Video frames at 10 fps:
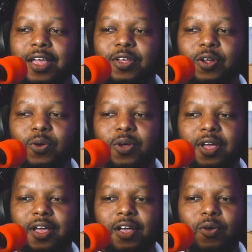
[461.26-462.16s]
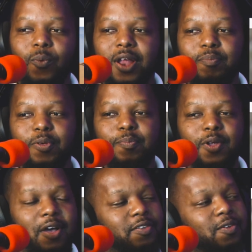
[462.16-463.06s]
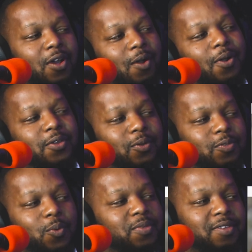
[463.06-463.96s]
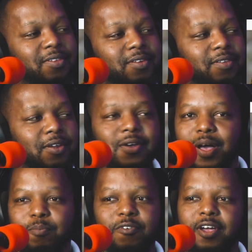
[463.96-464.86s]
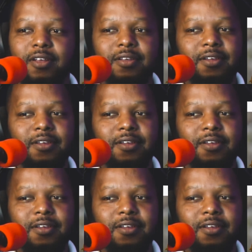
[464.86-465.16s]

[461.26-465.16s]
And you know, when people ask you, how are you? It's always easy to say, no, I'm fine.